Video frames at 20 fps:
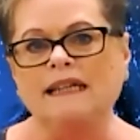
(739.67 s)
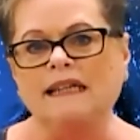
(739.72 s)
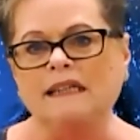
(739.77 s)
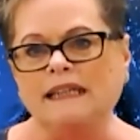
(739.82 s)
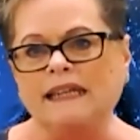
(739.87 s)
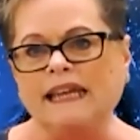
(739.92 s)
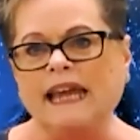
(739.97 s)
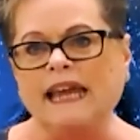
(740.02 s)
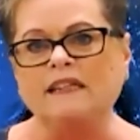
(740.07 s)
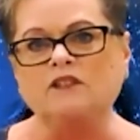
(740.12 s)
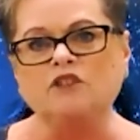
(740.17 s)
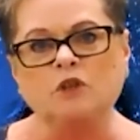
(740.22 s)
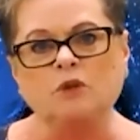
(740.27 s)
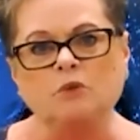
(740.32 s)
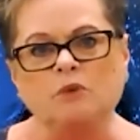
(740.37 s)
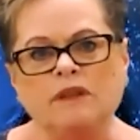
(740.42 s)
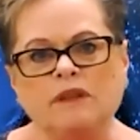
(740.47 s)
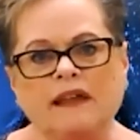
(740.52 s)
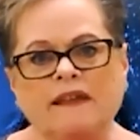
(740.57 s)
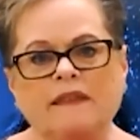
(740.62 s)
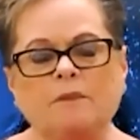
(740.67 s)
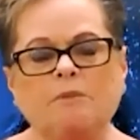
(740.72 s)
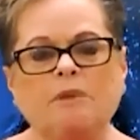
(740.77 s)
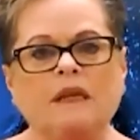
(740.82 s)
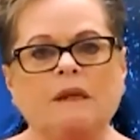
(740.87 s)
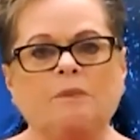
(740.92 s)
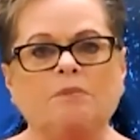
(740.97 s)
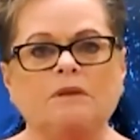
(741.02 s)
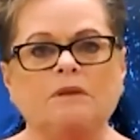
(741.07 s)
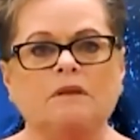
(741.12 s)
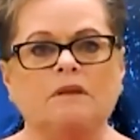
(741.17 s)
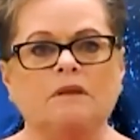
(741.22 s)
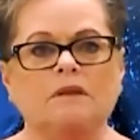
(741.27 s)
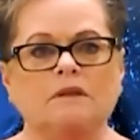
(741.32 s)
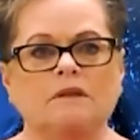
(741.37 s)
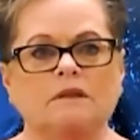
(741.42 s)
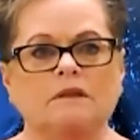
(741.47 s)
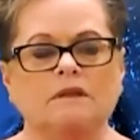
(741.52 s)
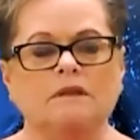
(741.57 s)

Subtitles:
engaging with other people,